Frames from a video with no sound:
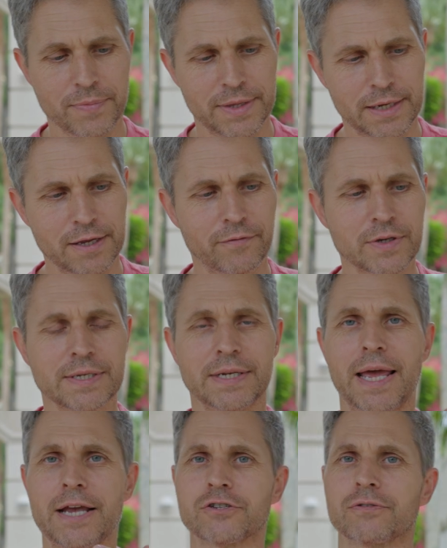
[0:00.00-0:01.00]
They give us an
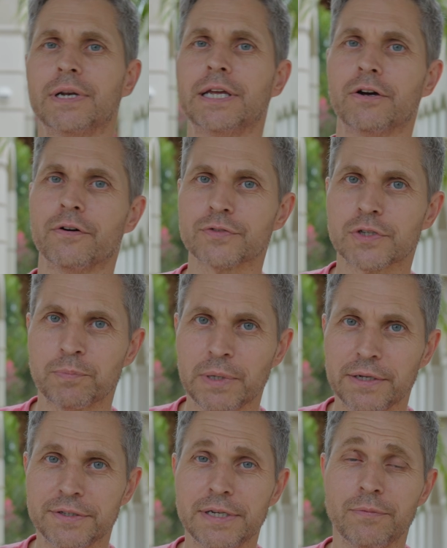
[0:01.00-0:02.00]
extra layer of
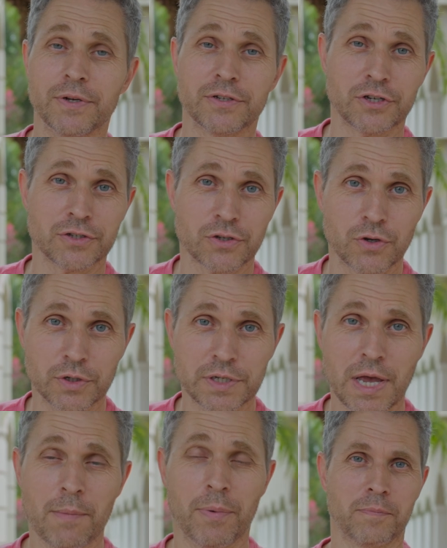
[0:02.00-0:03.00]
stability, which is good.
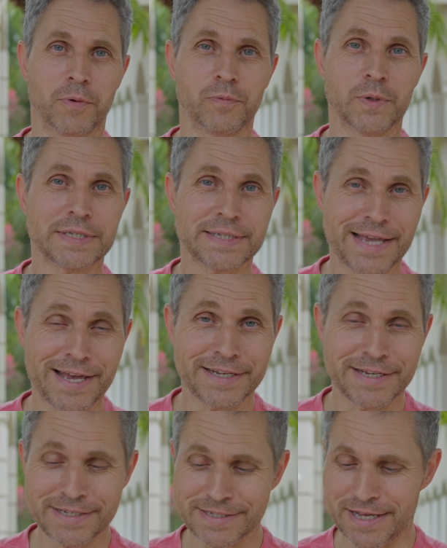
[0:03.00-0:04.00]
But what's sad
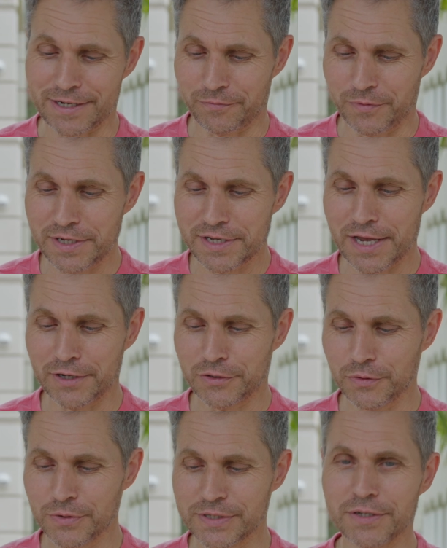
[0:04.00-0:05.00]
is that we can't
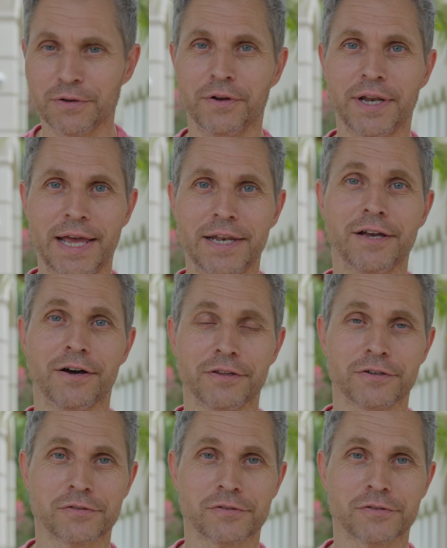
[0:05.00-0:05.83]
use it on any other